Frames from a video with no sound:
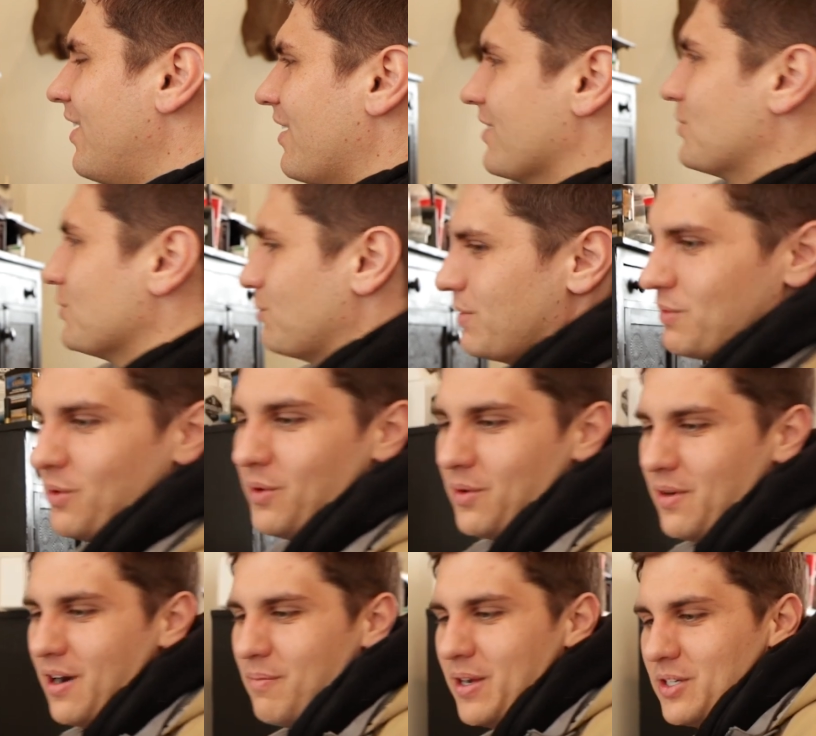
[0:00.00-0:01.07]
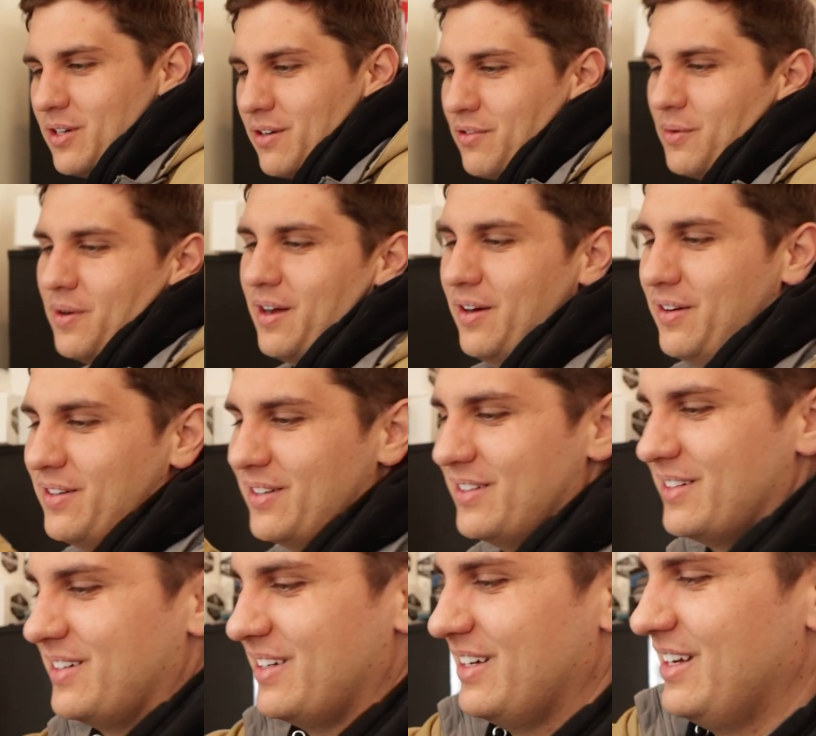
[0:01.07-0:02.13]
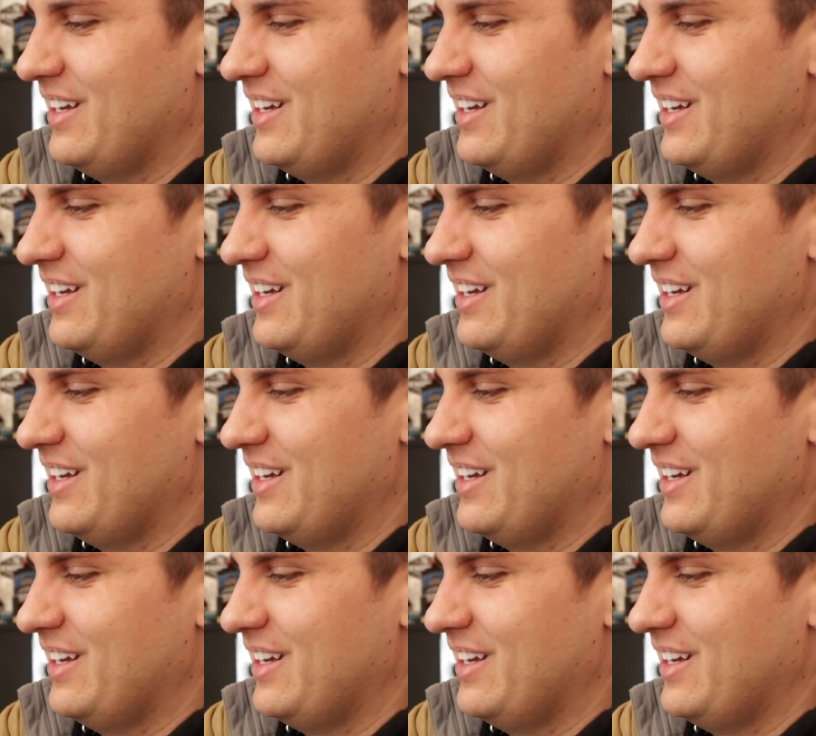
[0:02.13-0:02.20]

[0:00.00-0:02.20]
right, this one's been rolling around in my truck for a while.